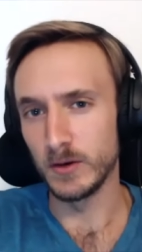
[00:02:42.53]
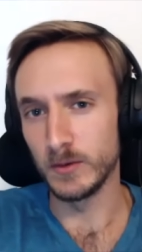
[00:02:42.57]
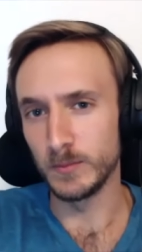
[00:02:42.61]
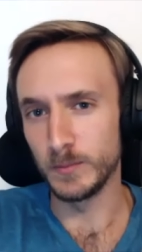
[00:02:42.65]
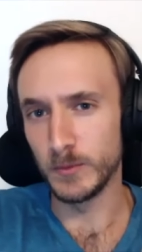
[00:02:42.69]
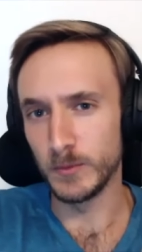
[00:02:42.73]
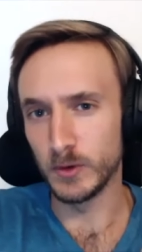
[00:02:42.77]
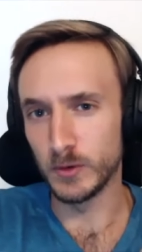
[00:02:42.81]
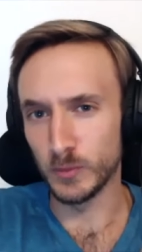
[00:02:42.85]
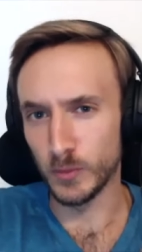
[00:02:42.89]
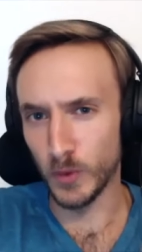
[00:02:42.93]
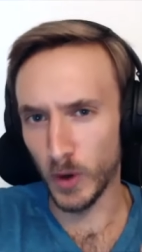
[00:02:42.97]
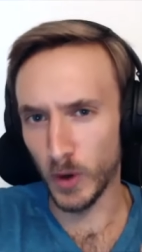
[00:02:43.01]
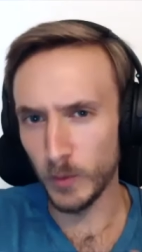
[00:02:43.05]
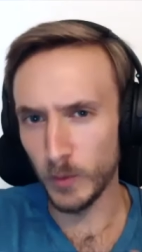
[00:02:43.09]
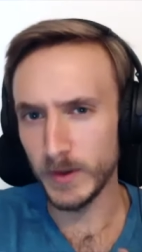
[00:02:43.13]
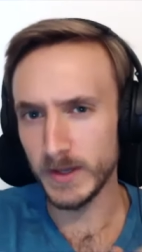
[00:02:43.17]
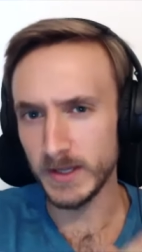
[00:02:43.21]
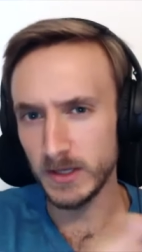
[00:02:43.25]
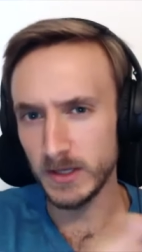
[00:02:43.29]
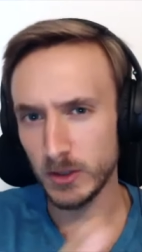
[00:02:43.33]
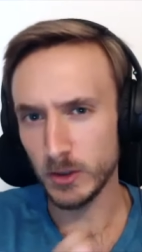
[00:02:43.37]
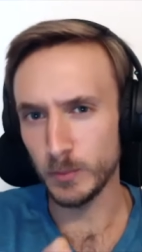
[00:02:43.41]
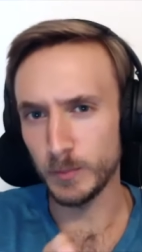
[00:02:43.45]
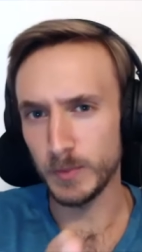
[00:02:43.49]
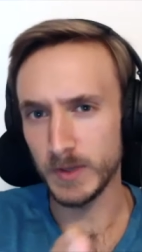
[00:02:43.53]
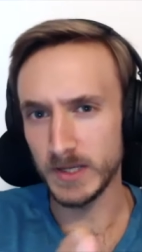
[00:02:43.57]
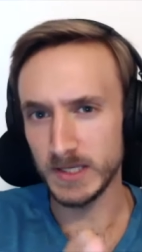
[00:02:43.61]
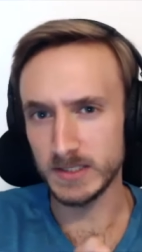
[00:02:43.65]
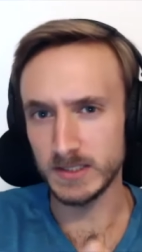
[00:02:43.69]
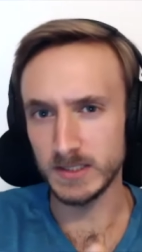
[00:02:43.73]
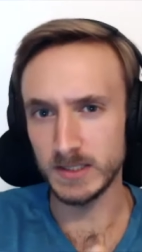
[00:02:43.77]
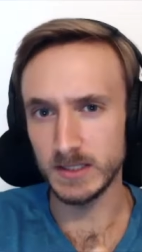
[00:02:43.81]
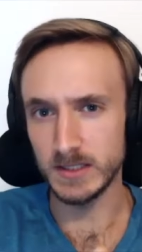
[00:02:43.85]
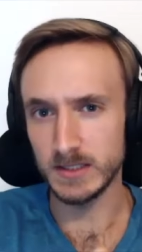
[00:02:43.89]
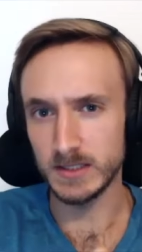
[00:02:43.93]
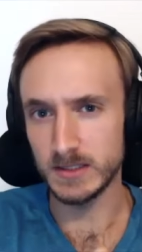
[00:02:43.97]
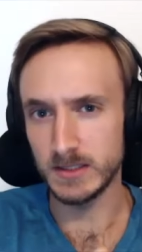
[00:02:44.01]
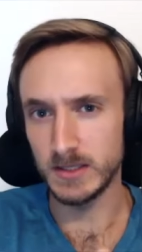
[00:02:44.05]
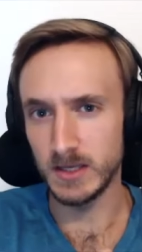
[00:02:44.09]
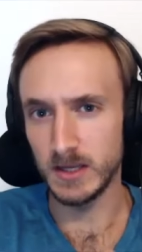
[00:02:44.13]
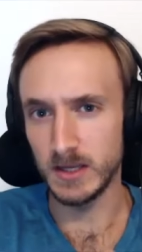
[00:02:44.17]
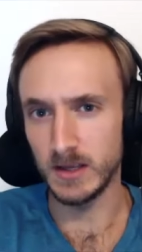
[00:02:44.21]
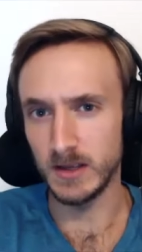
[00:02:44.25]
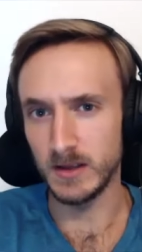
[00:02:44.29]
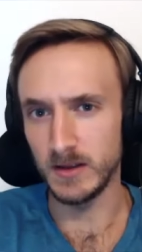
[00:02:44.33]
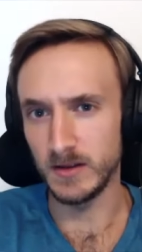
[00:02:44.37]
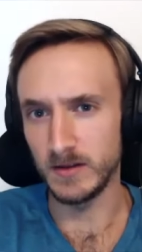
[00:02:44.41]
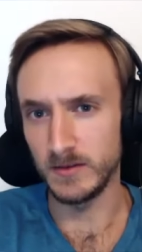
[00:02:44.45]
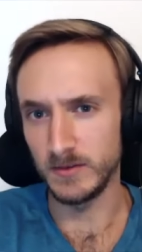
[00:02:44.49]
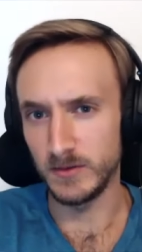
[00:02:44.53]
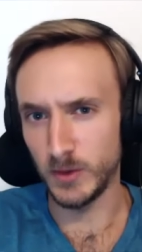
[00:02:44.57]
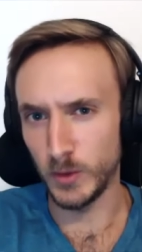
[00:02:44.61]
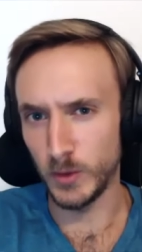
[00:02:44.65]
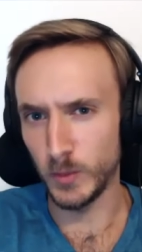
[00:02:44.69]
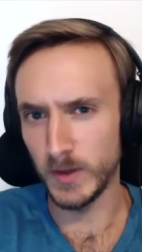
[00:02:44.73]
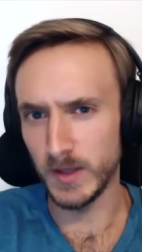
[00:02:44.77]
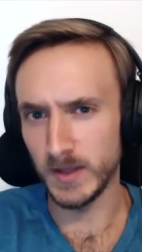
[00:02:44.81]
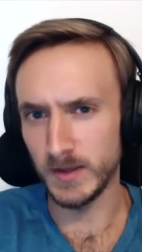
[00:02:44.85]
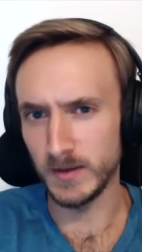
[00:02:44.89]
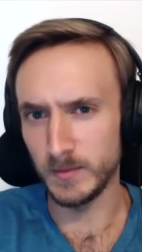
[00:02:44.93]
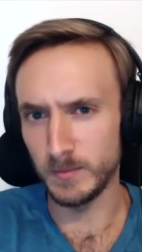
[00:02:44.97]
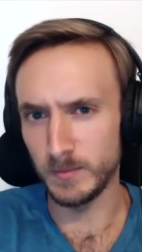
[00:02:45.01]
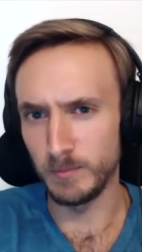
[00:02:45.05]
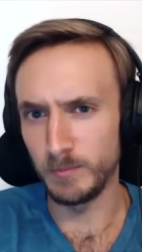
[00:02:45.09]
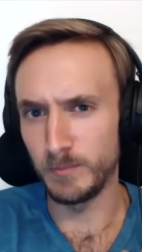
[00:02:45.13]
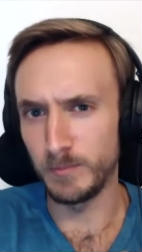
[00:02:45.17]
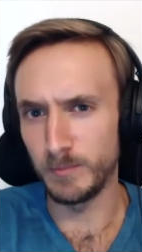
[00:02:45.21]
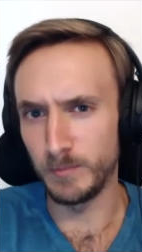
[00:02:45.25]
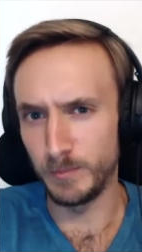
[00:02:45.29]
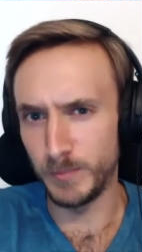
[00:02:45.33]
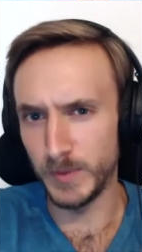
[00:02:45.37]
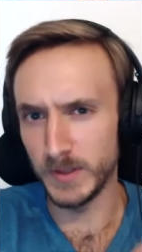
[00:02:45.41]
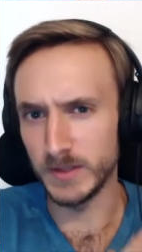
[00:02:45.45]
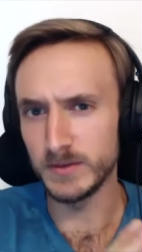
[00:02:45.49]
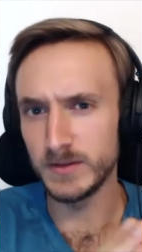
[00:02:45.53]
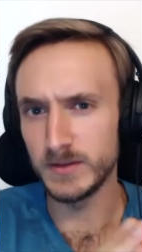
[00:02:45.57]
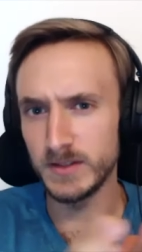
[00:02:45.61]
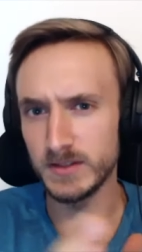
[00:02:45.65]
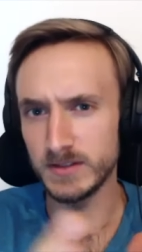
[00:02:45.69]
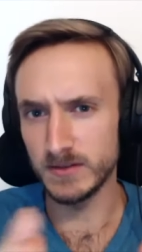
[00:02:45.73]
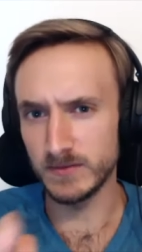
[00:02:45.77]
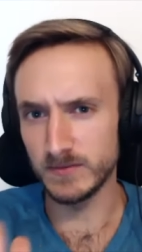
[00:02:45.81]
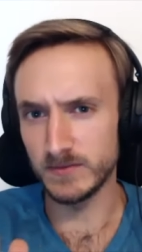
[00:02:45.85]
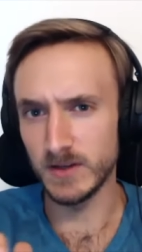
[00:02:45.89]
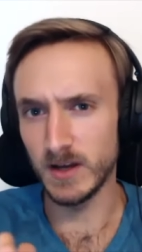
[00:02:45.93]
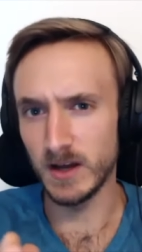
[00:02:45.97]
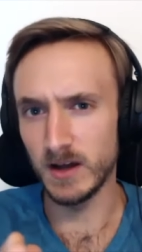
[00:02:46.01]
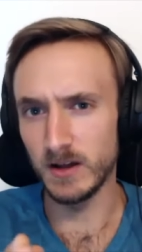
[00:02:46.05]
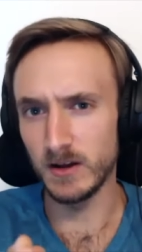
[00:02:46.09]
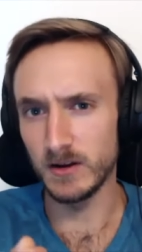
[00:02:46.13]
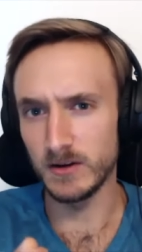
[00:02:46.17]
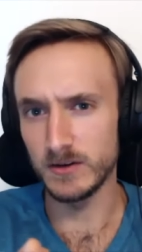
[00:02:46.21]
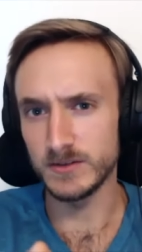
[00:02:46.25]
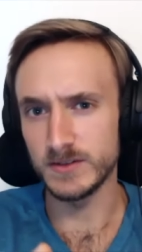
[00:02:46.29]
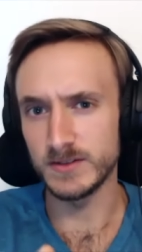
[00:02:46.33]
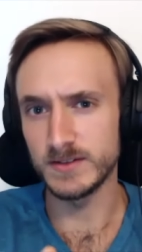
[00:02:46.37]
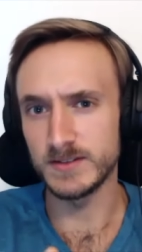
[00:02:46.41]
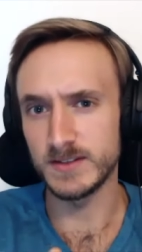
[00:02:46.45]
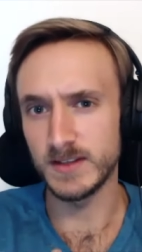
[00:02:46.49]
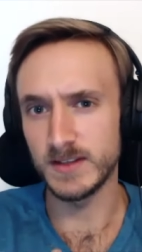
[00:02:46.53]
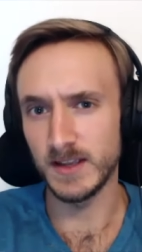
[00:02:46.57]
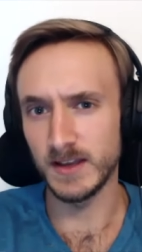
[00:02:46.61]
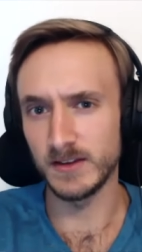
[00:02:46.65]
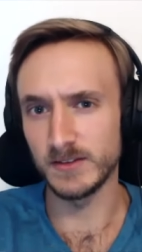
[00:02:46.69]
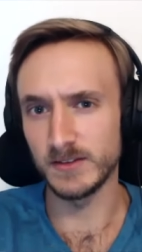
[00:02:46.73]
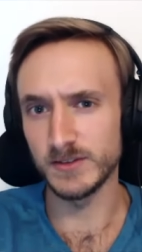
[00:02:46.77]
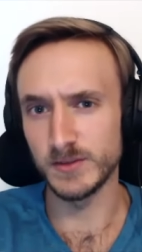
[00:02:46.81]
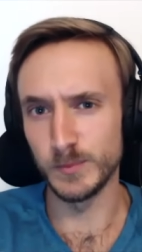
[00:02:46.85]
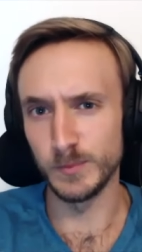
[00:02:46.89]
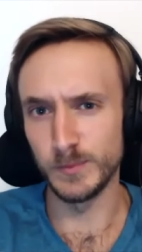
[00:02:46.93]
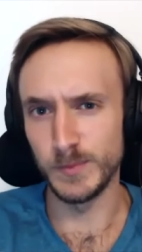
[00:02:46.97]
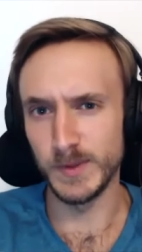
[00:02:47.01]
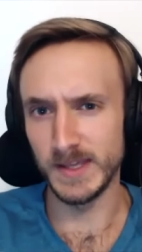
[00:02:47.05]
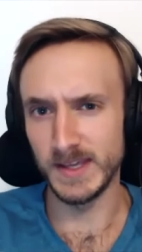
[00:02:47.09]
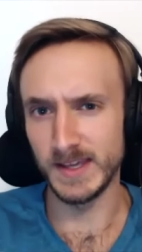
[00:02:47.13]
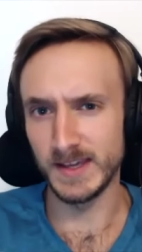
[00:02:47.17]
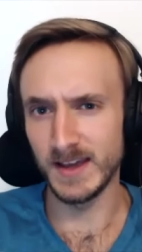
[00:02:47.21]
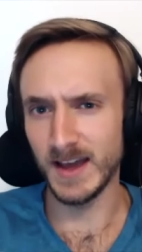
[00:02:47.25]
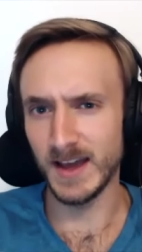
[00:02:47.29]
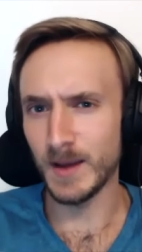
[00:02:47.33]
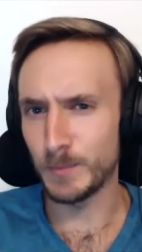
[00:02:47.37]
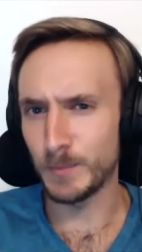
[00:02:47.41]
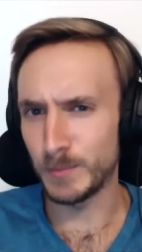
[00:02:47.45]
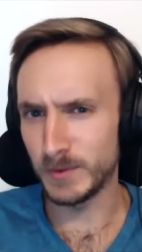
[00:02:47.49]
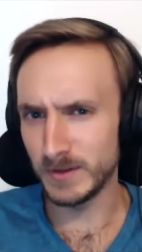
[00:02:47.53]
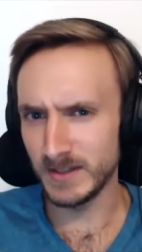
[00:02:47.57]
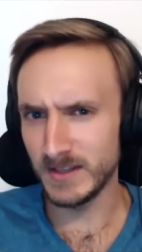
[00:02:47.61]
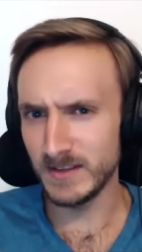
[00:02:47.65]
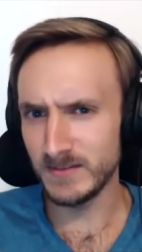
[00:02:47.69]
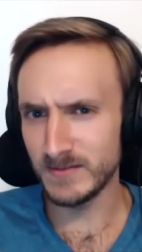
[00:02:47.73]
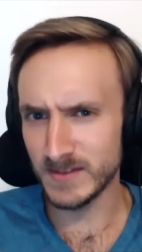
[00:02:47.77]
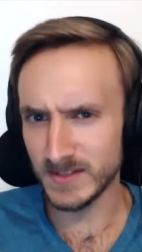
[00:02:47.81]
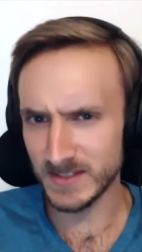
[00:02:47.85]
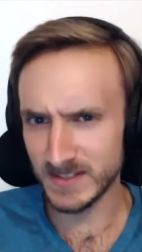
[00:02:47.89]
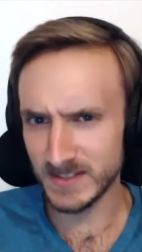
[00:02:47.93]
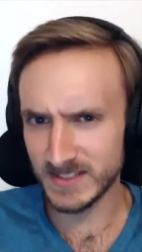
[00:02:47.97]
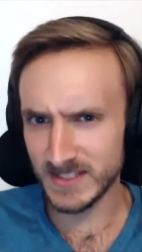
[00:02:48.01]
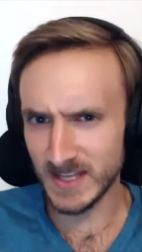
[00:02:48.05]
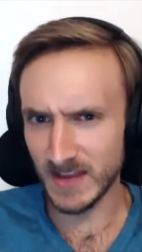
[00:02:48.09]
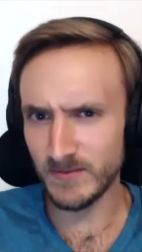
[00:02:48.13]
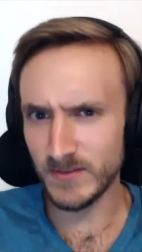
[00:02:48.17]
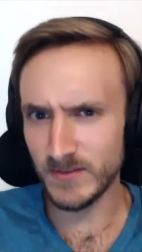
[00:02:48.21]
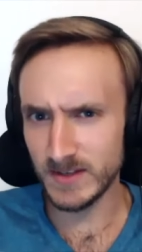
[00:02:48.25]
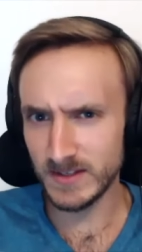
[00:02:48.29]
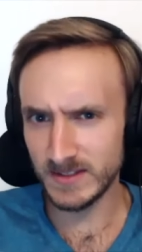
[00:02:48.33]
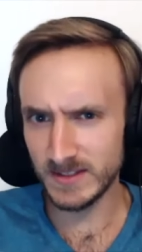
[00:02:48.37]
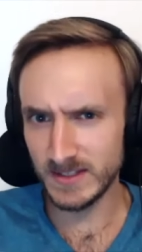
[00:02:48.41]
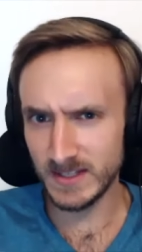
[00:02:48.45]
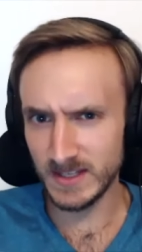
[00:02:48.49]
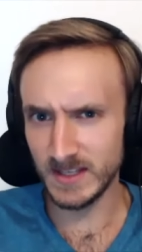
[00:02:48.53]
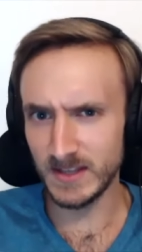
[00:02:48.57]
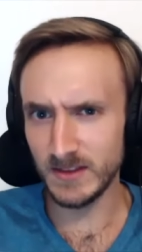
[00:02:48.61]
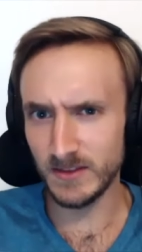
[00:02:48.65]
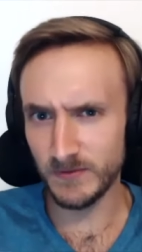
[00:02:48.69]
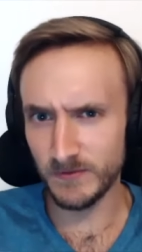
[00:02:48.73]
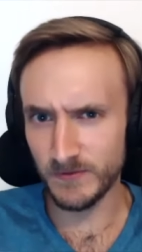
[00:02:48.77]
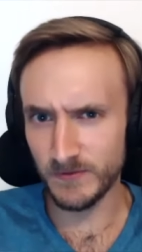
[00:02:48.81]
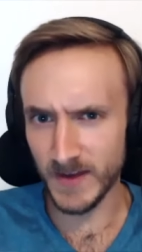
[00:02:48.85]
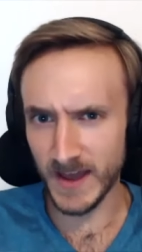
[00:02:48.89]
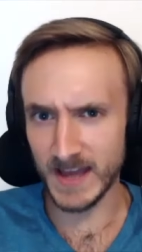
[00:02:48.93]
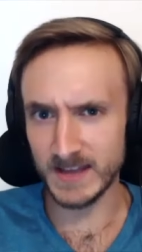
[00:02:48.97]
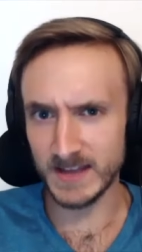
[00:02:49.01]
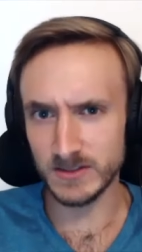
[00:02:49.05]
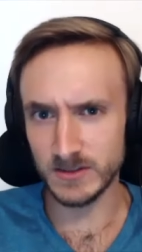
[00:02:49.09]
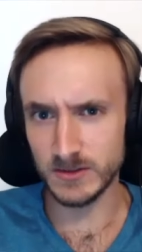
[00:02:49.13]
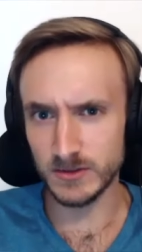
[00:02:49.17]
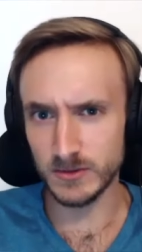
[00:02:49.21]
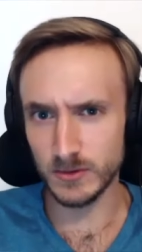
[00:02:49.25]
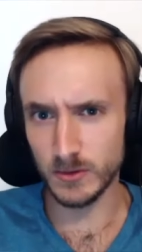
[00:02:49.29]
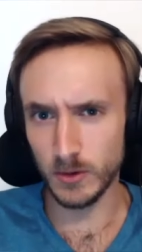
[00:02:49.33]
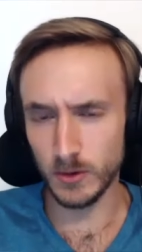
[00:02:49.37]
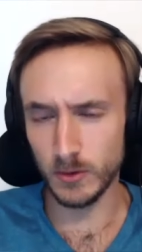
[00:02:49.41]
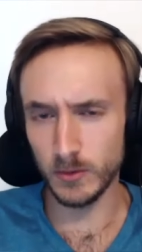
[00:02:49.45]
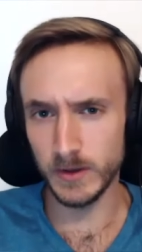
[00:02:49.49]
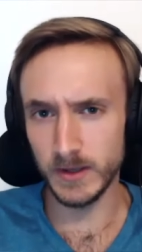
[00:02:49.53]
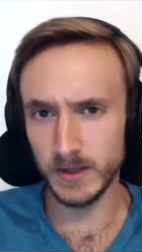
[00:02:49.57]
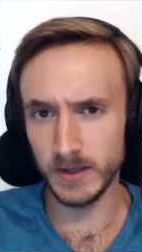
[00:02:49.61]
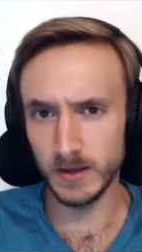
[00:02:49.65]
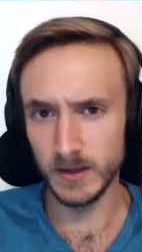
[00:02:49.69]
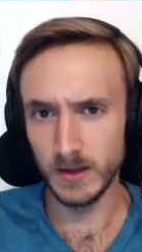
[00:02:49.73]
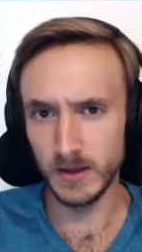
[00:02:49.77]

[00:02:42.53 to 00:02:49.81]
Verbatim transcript: growing your business to doing billions of dollars in sales and being, I believe, the seventeenth fastest growing